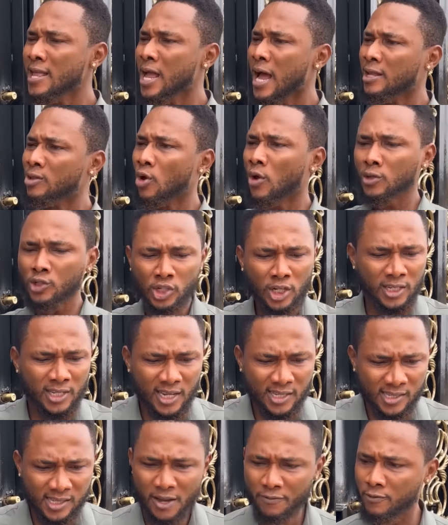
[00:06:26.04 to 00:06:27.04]
I thought she
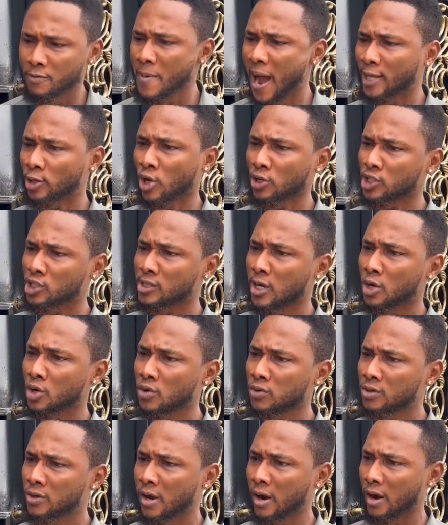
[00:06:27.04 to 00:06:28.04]
deceived me. I thought she's a
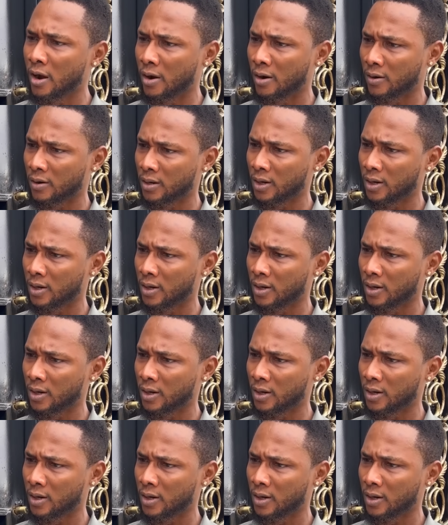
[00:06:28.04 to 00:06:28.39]
good girl